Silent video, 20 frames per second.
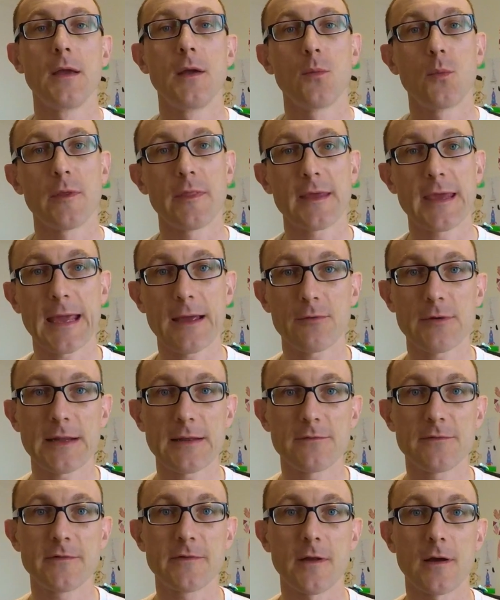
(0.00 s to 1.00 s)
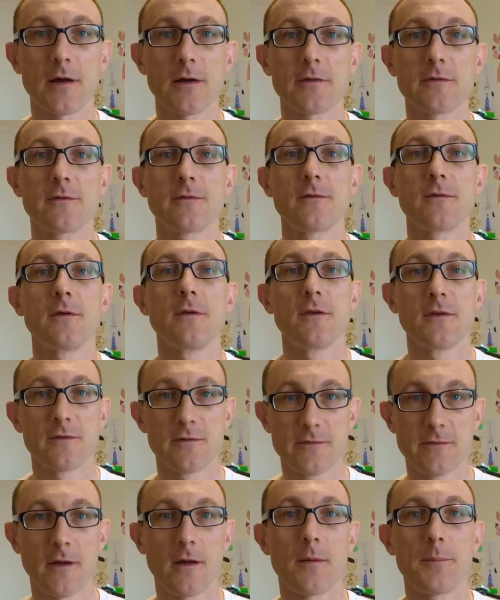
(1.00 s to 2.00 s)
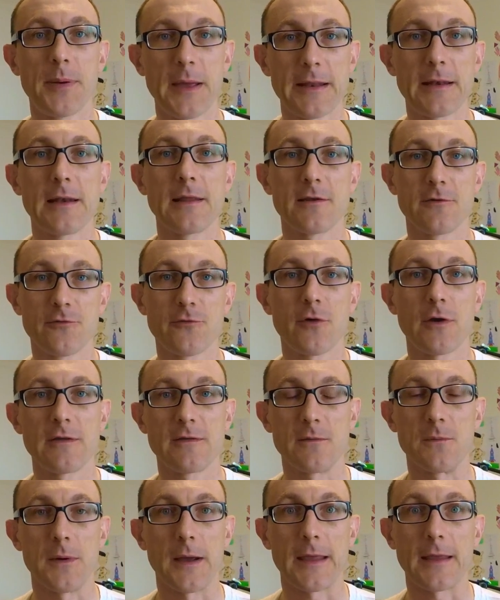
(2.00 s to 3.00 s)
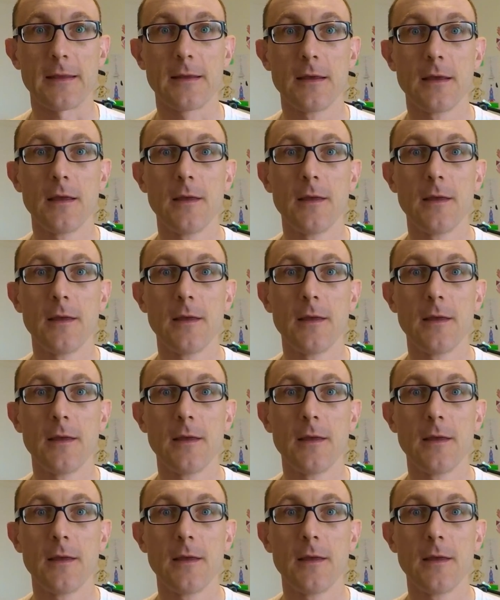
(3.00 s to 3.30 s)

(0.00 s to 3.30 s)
When the countdown starts, start pedaling straight away.